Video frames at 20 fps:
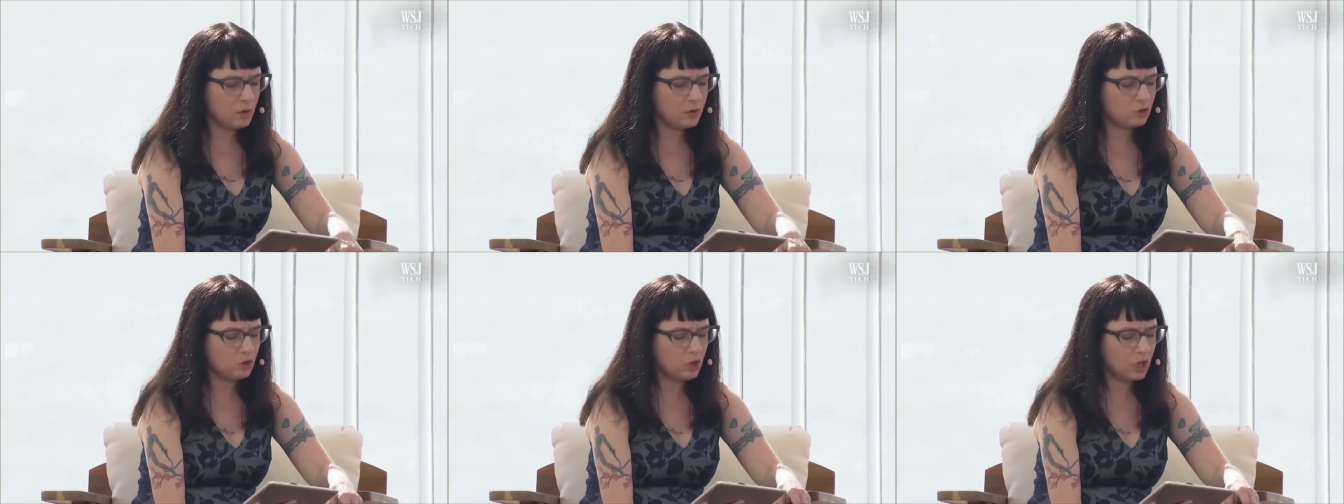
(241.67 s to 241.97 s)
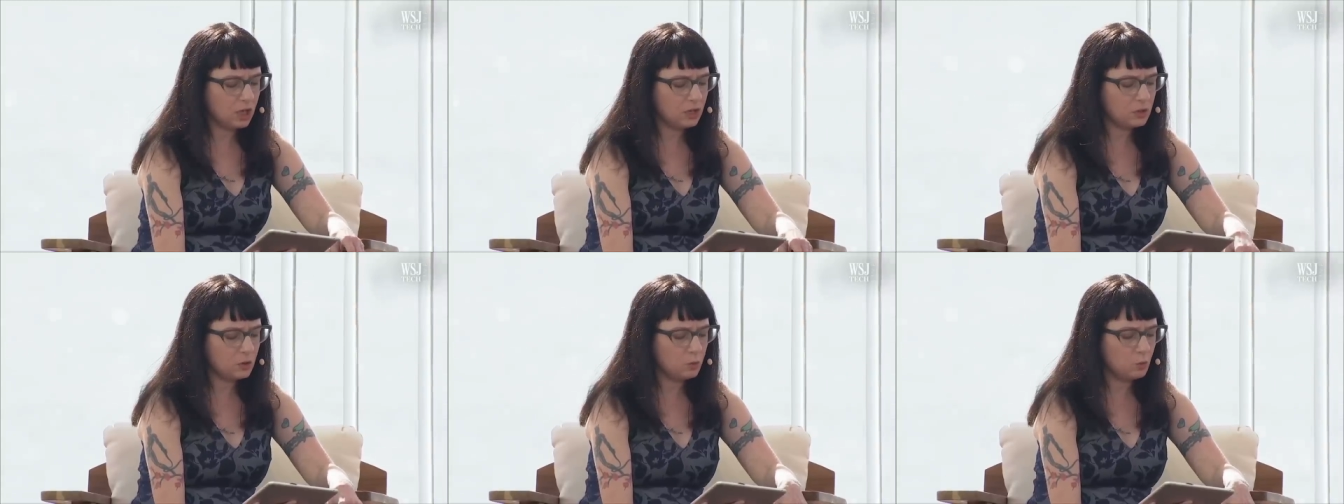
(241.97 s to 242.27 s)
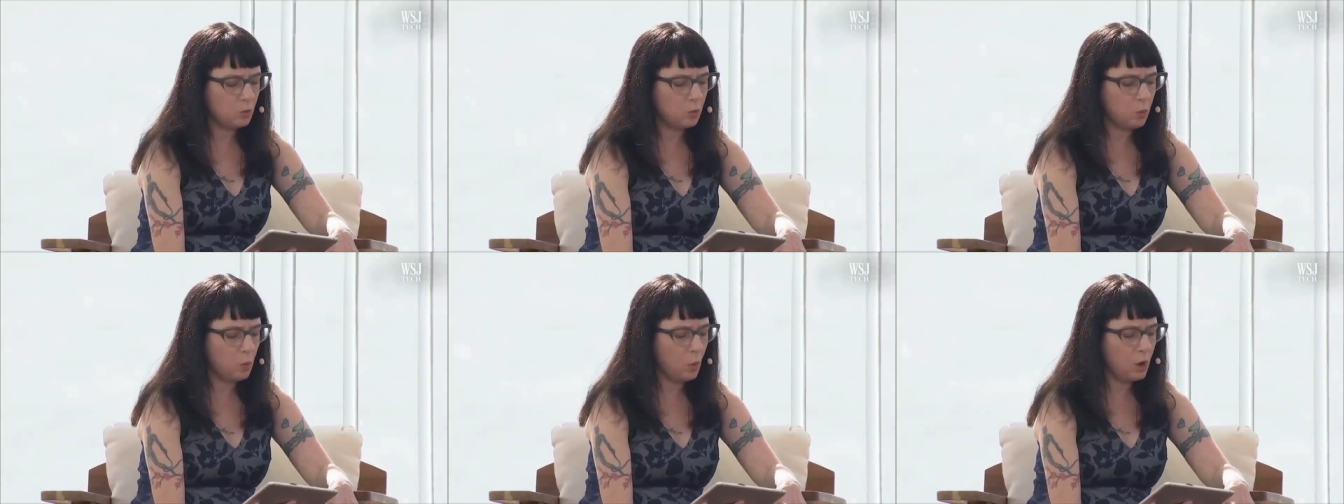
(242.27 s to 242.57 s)
just
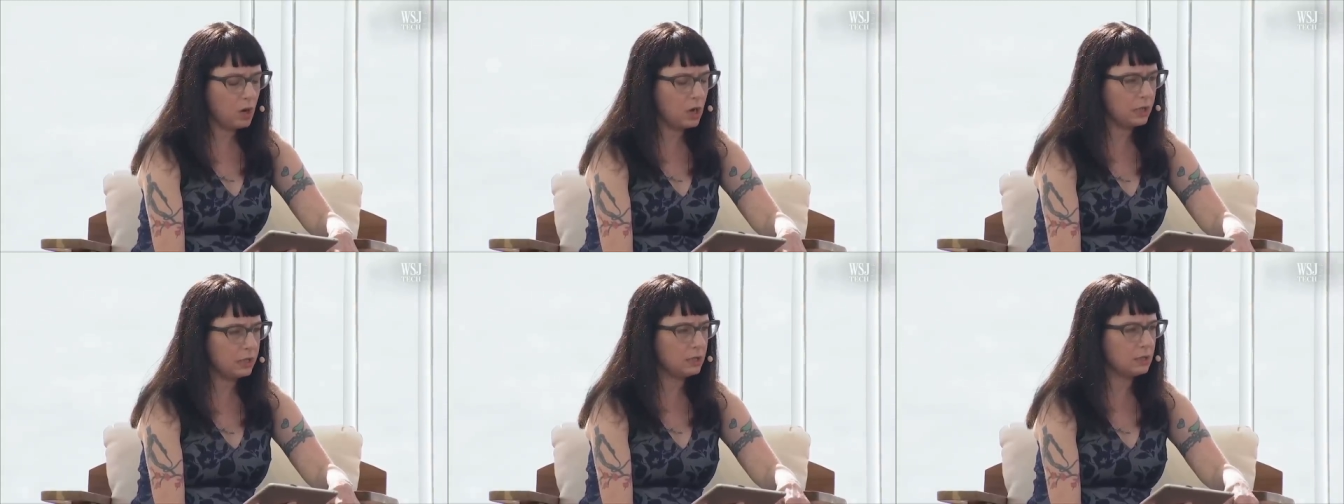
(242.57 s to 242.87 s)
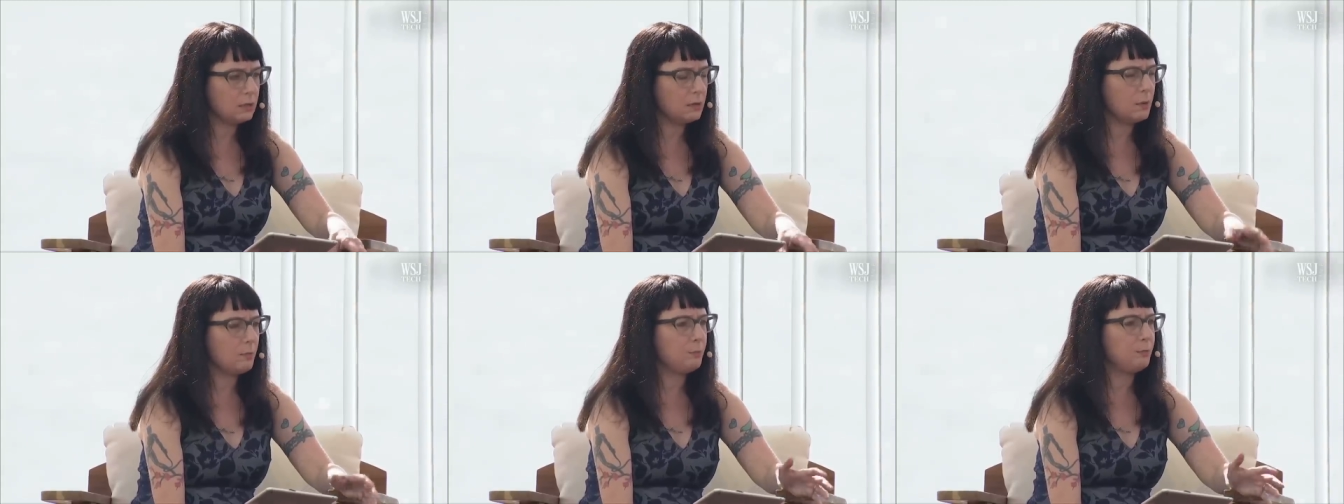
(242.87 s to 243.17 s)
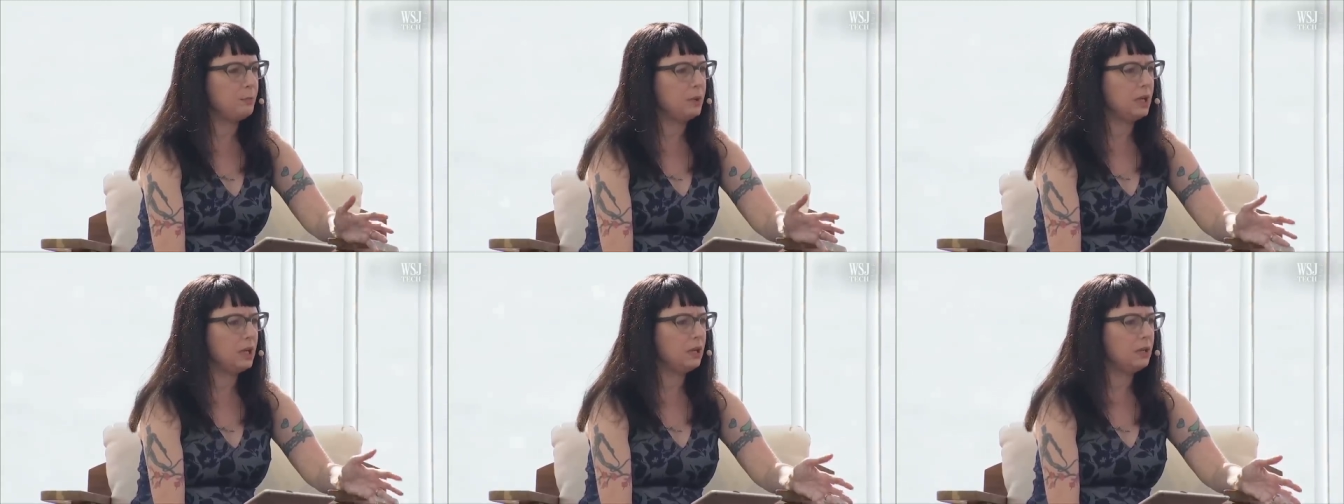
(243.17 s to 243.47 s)
one
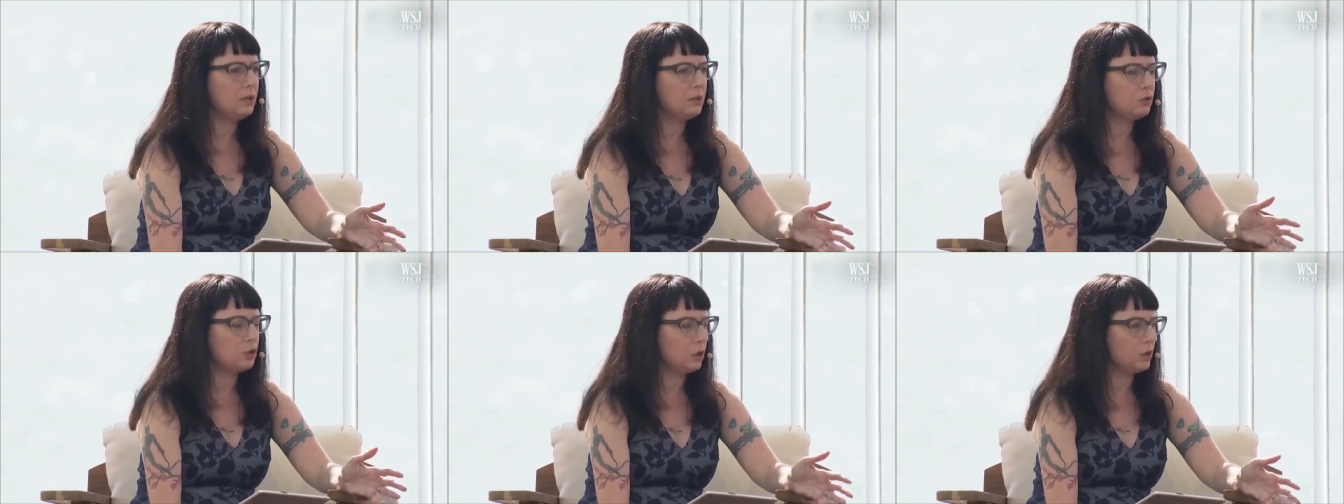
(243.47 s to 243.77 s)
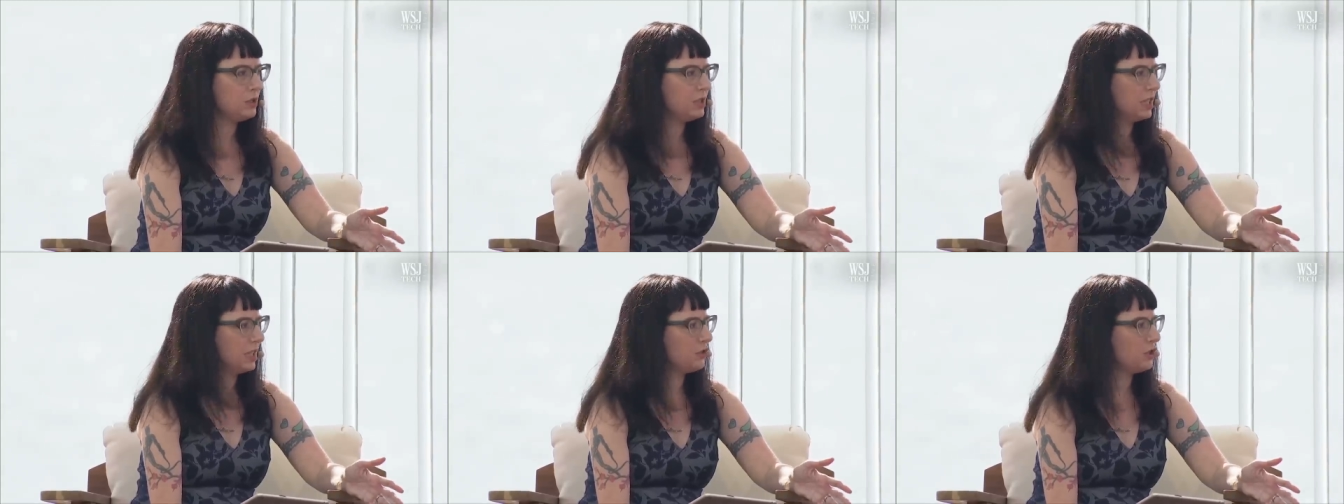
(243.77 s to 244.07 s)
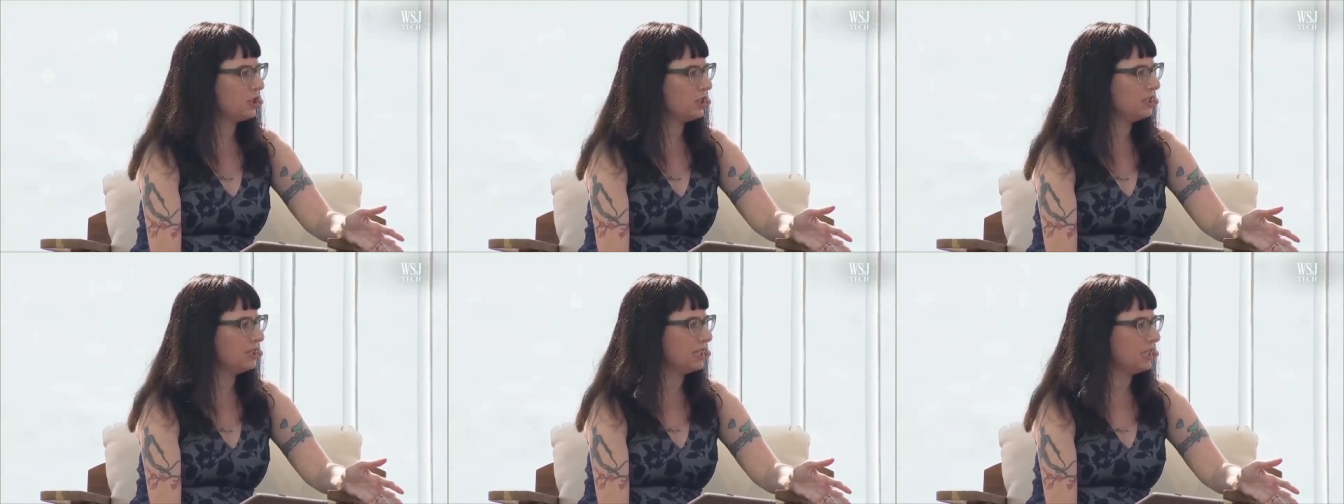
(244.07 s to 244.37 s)
big
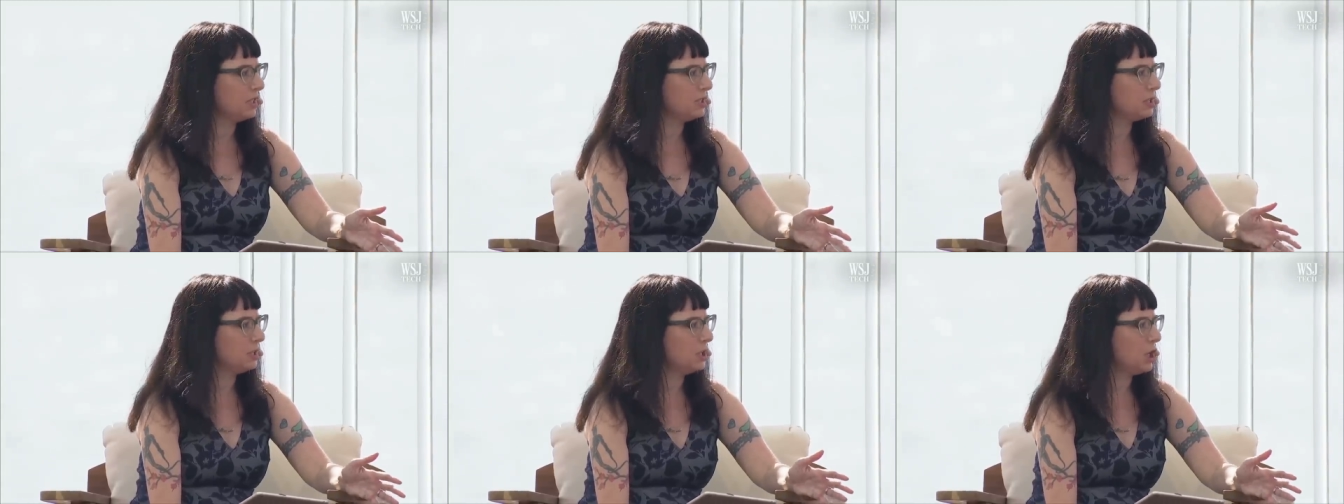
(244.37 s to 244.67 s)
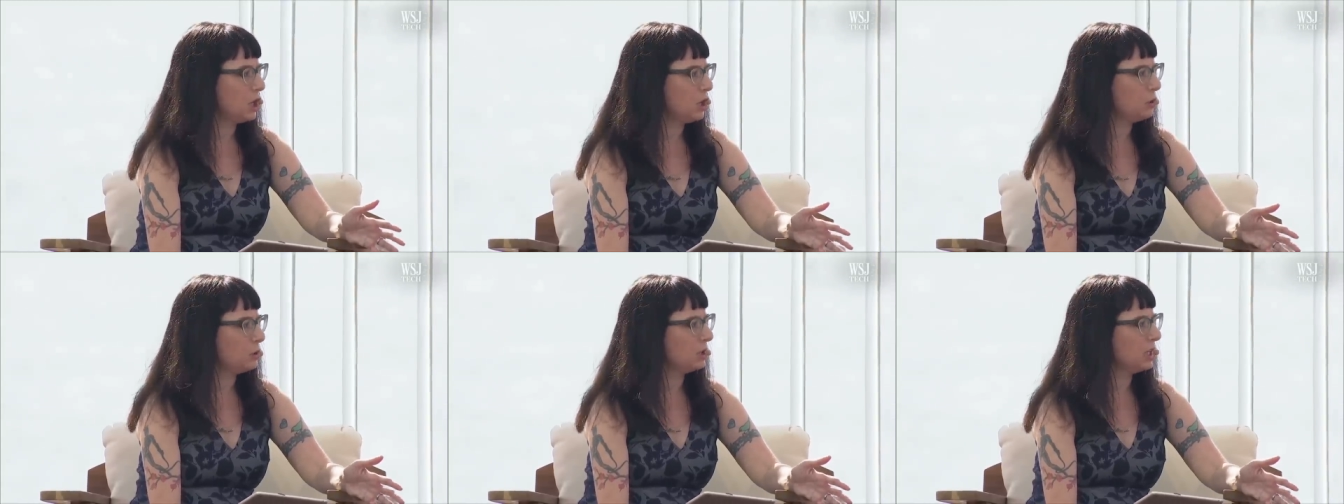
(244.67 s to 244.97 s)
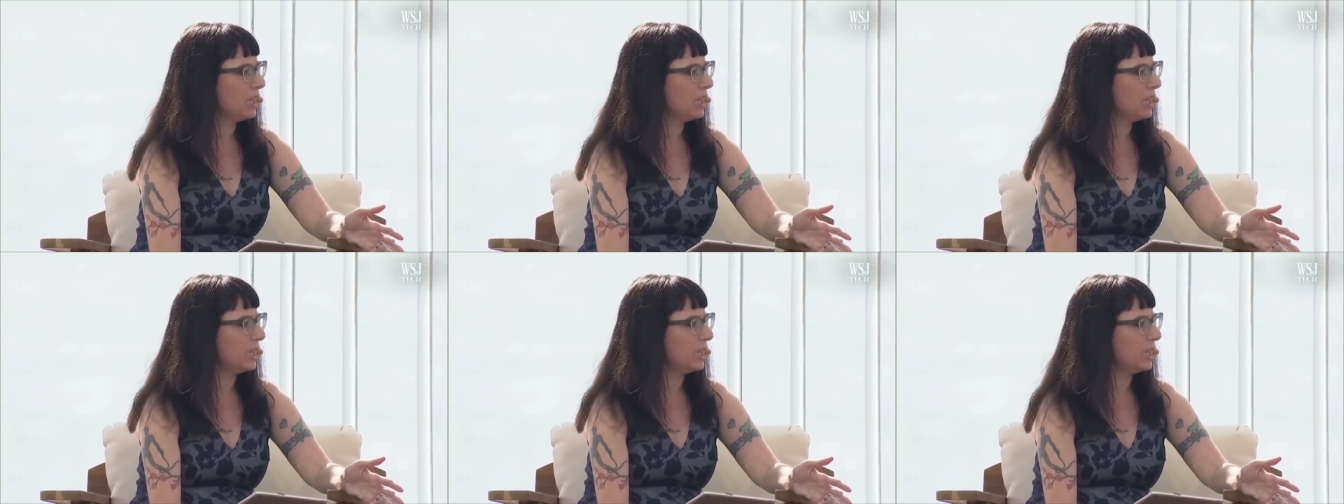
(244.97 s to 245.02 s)
jurisdiction says no,